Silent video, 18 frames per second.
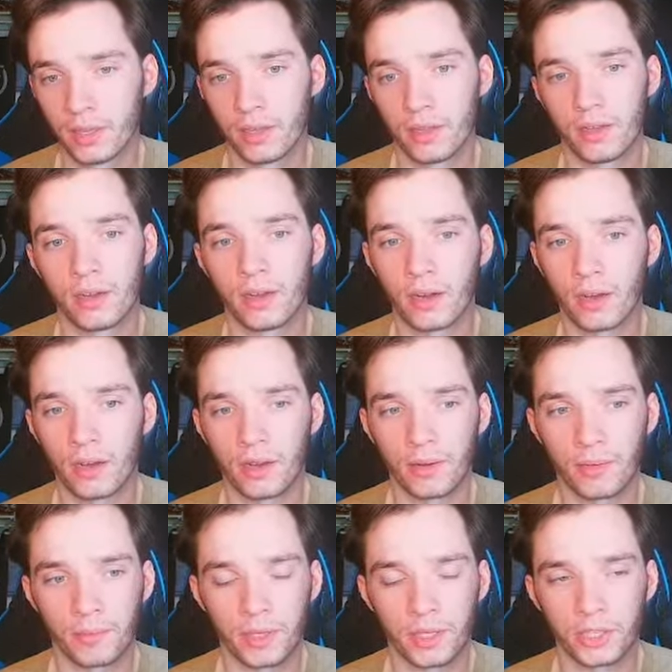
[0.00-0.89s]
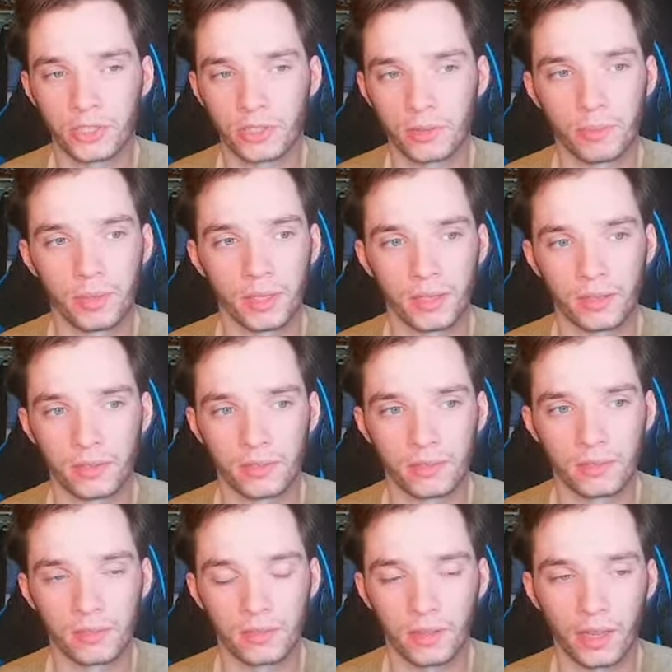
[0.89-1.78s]
Um, he should have been
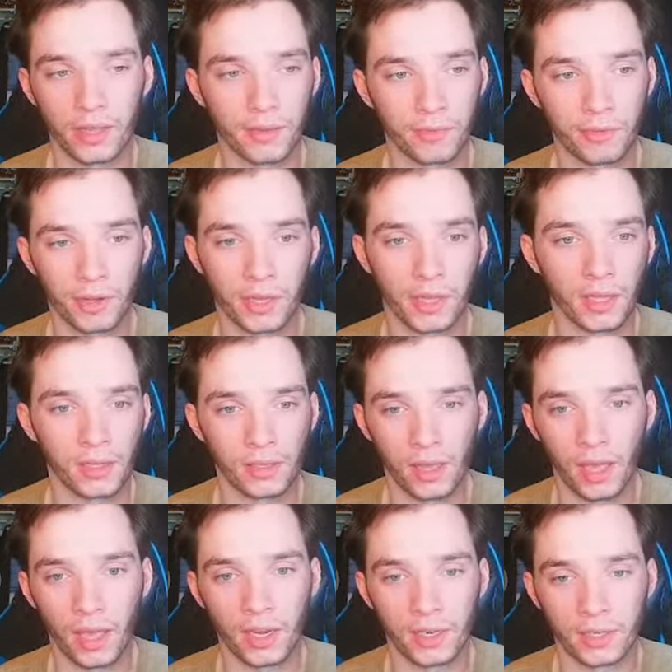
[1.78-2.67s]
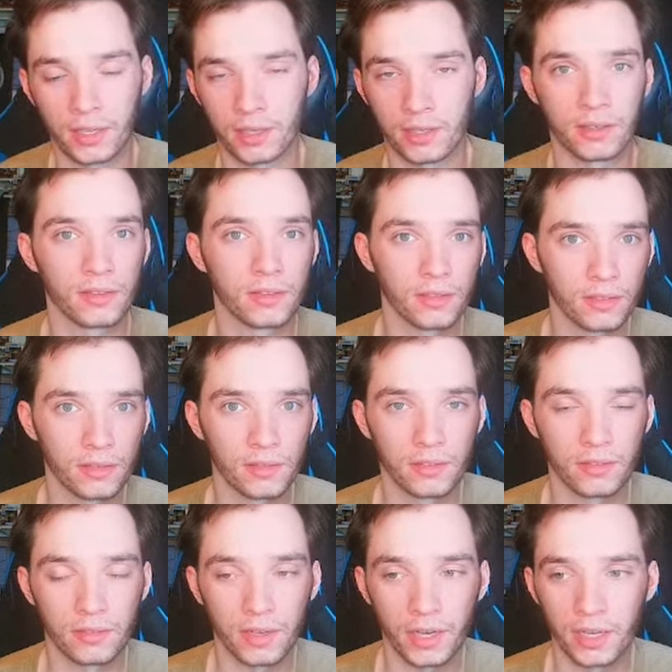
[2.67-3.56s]
like fucking Anakin,
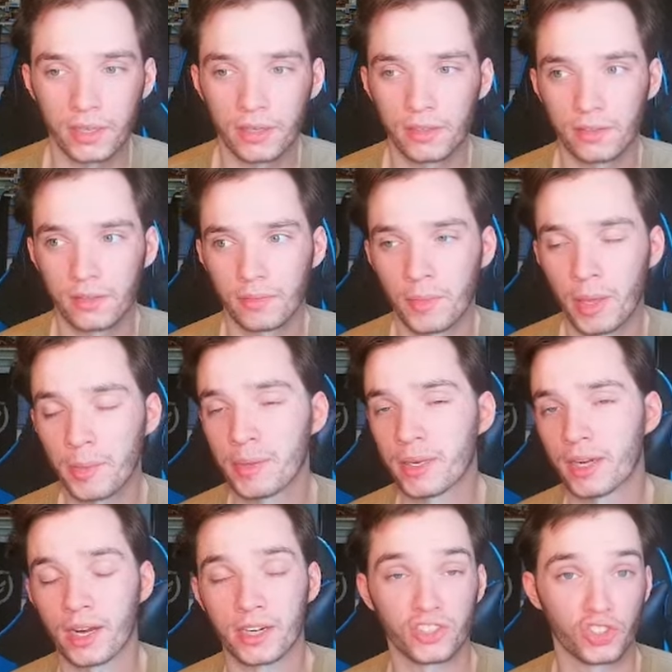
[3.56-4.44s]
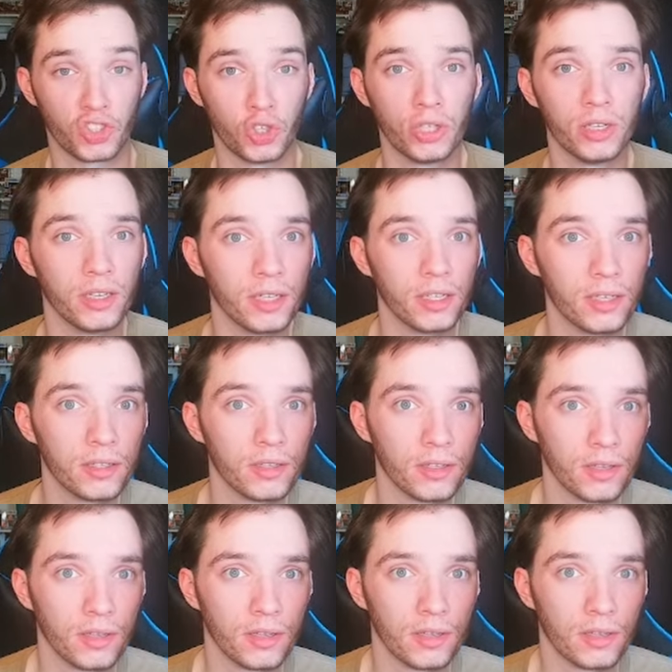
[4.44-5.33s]
right? Maybe not as good
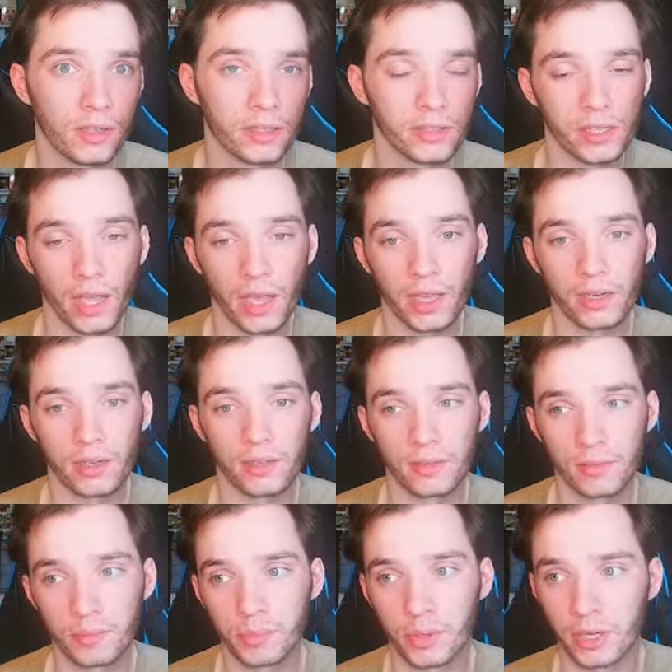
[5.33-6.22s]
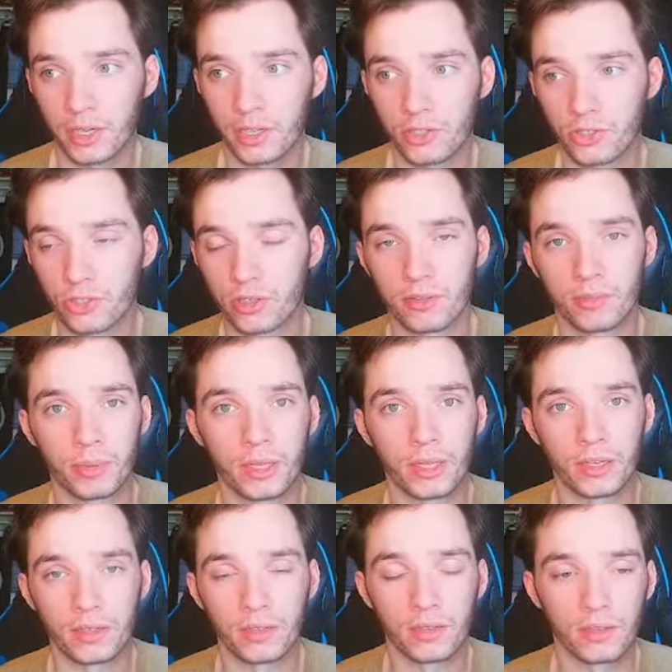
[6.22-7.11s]
as Hayden, but he should have
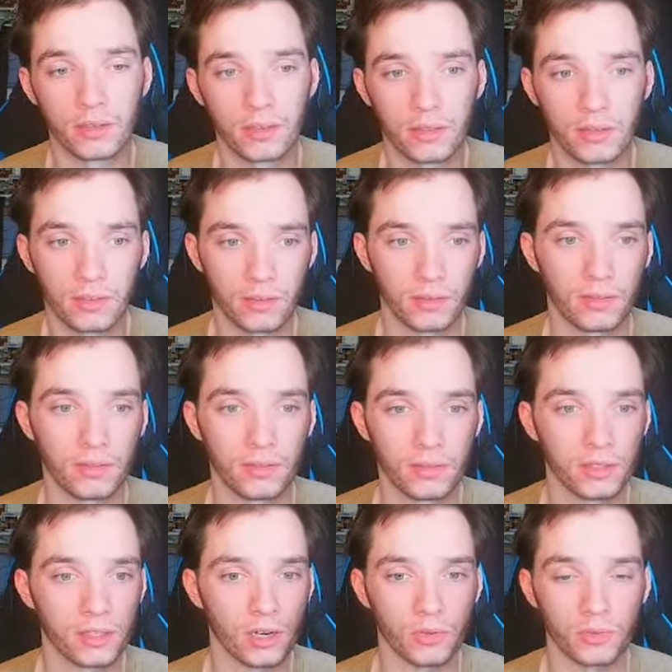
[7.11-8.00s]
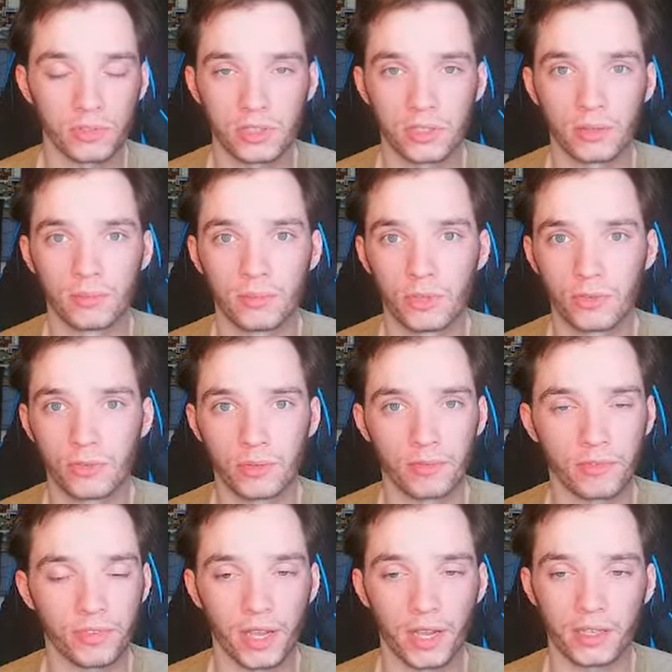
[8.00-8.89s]
been, you know, still moving
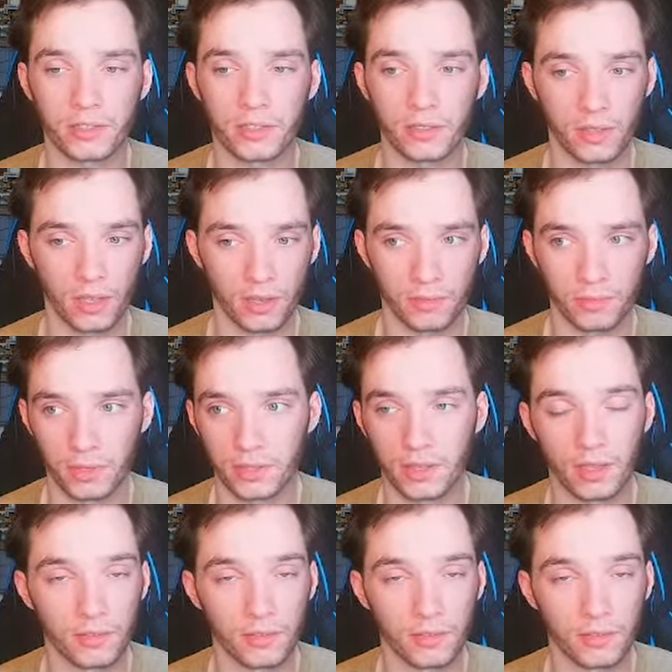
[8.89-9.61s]
faster than what they